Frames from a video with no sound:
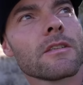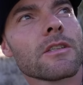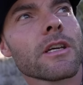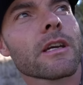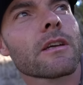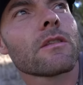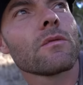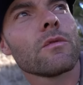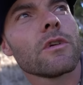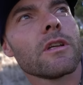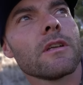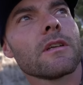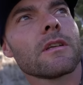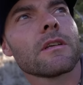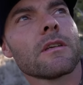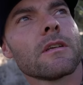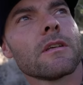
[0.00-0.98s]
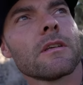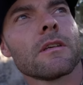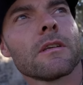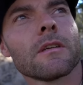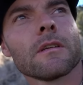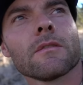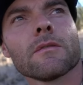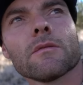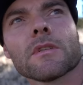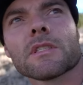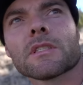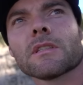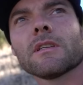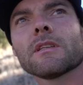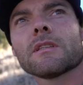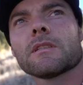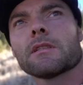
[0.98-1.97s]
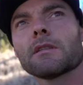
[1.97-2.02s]
check the wind. What's
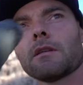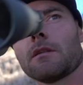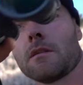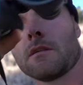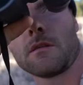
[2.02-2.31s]
this?